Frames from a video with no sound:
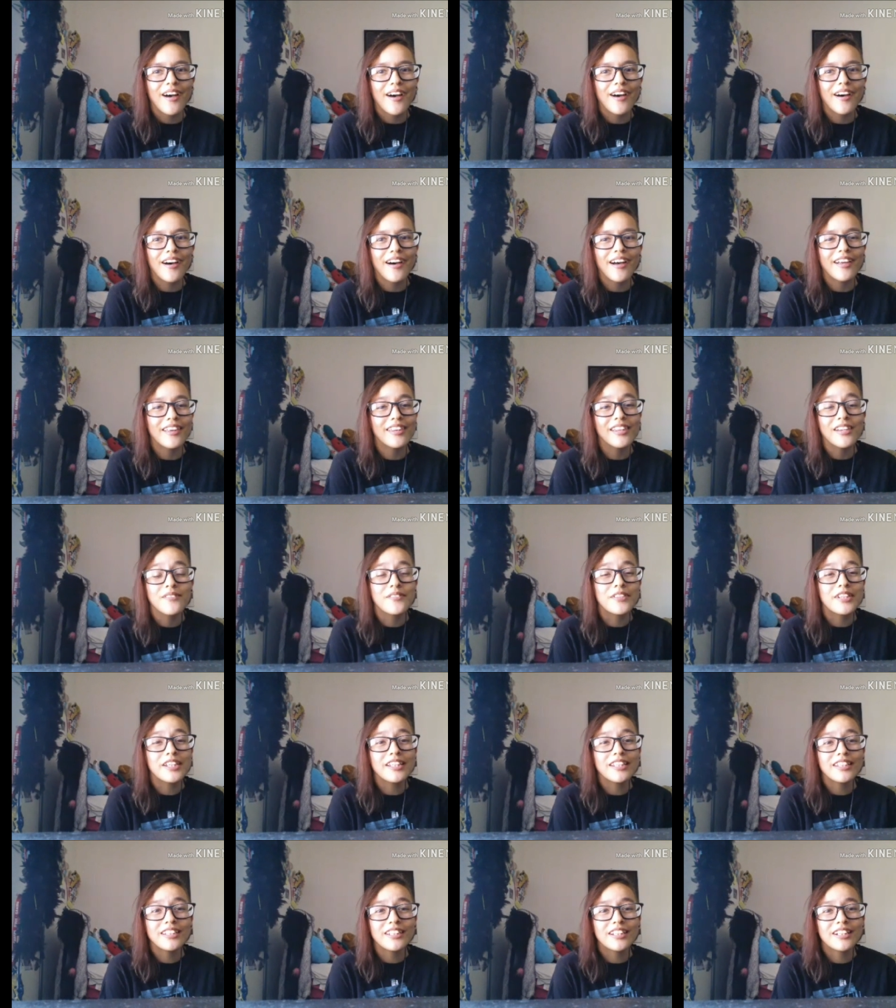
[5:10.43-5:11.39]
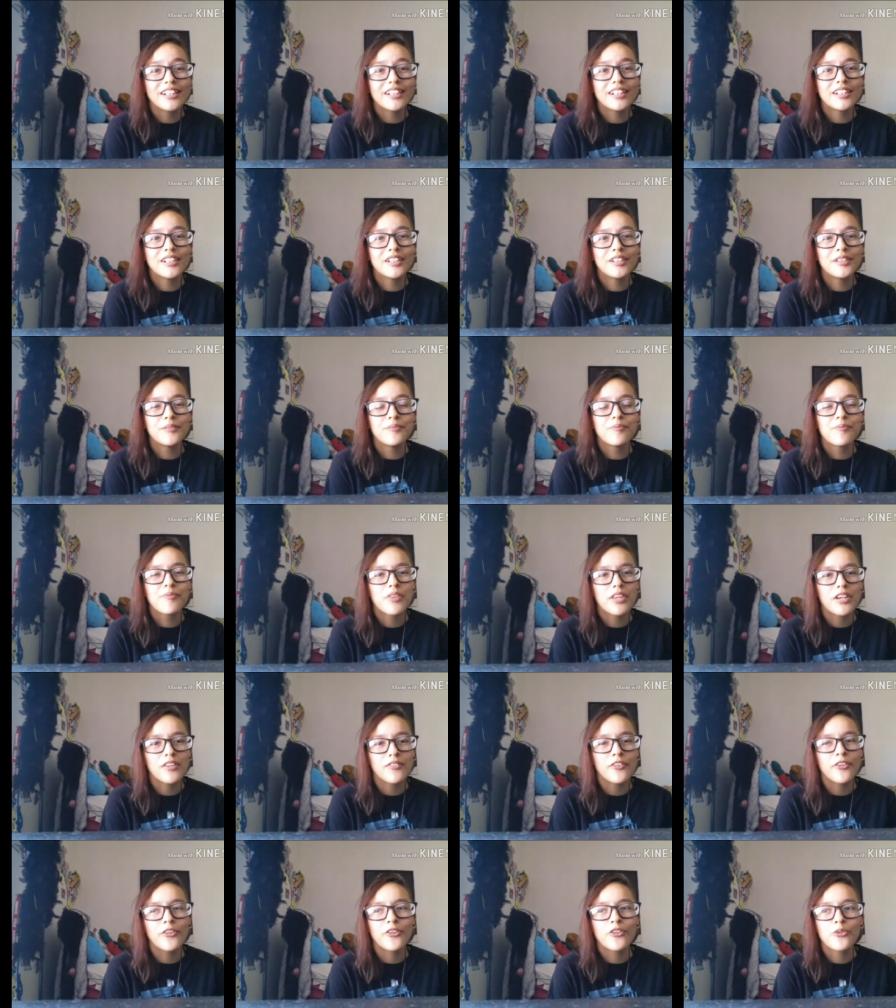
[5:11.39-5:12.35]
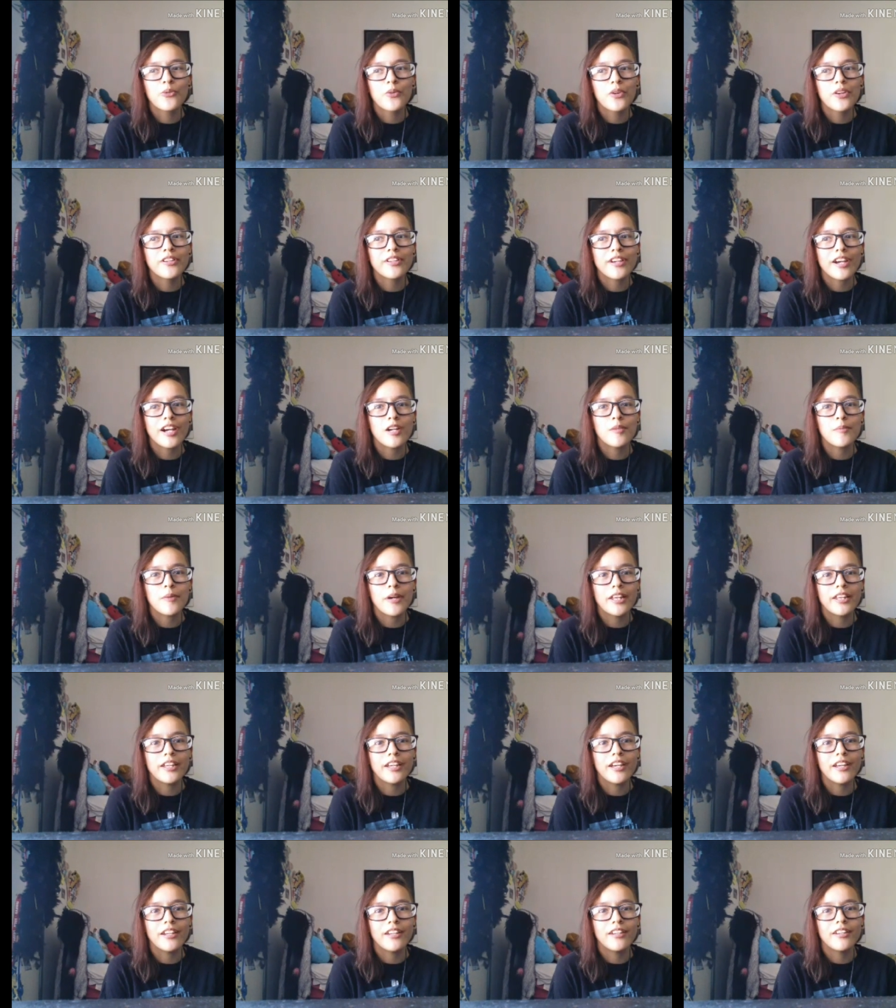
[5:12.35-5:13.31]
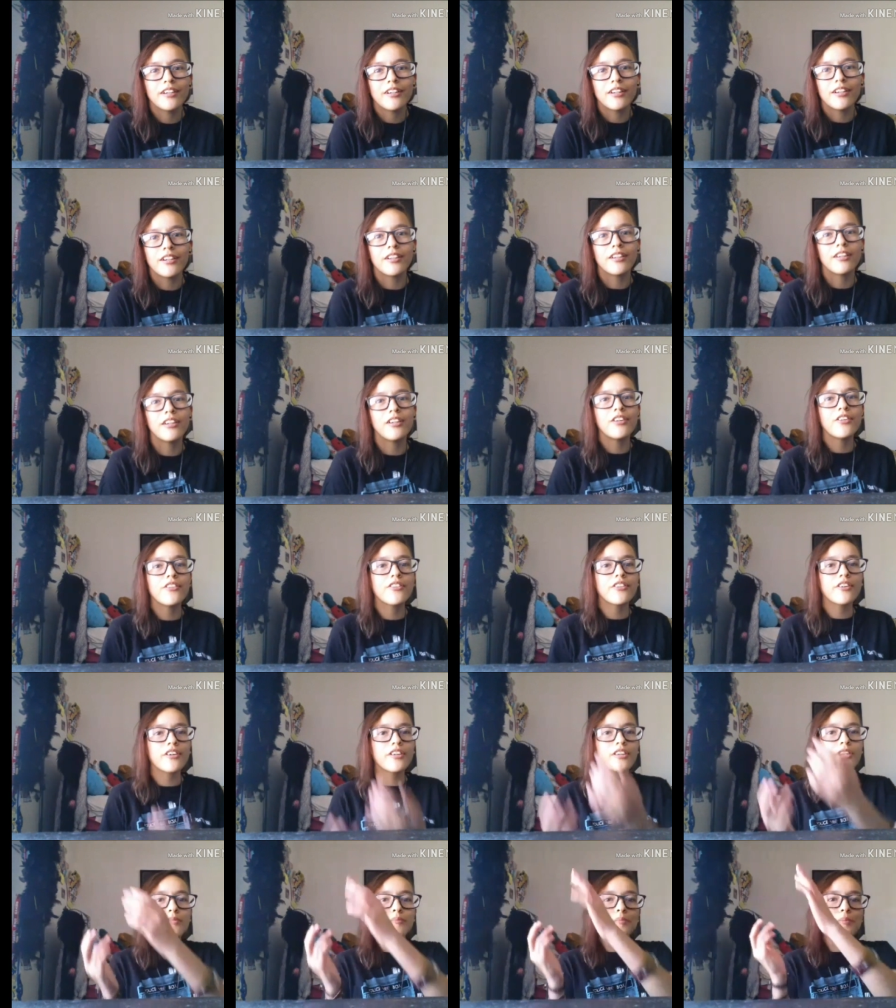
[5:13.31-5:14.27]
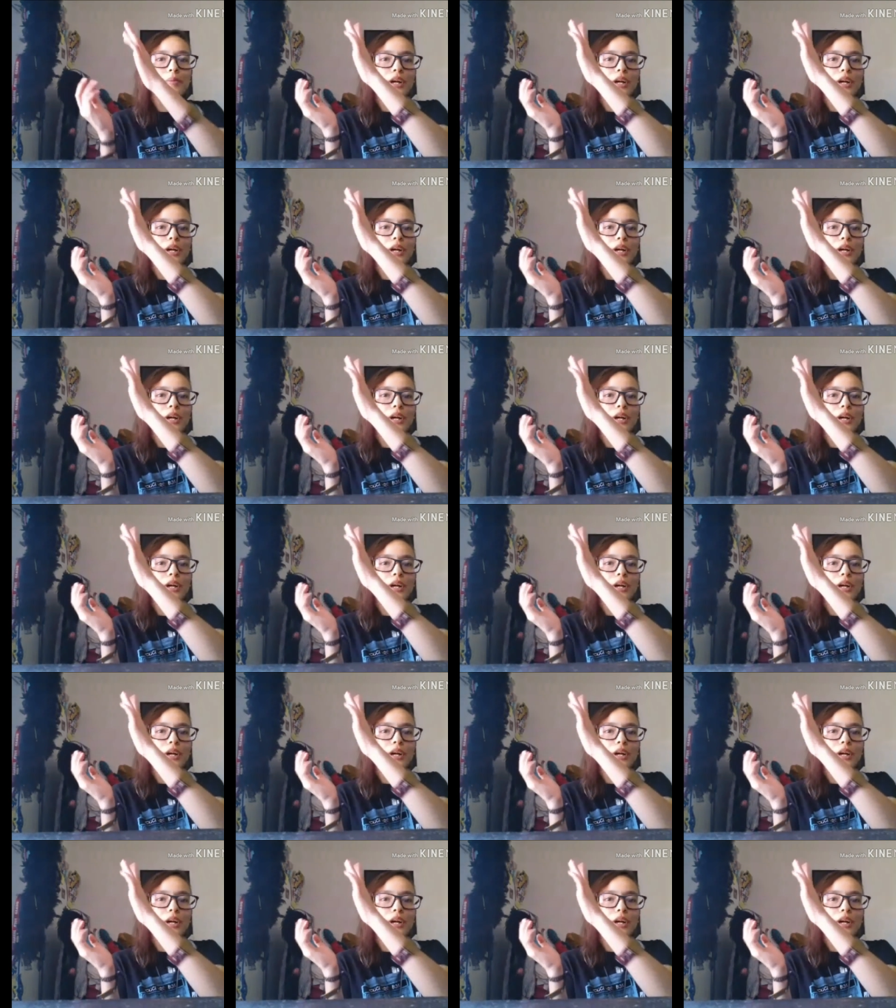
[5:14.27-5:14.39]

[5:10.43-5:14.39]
Uh, I loved it. Uh, of course, we were tired by the end. Uh, here's all the